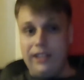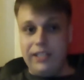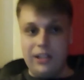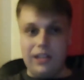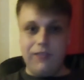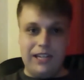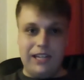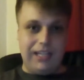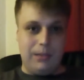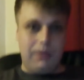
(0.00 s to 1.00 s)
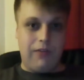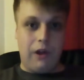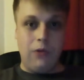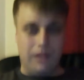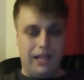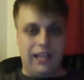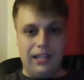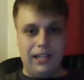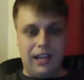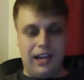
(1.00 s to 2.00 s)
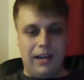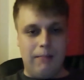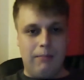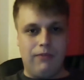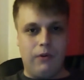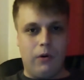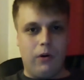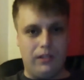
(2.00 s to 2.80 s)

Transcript: So you don't even need to have owned it before.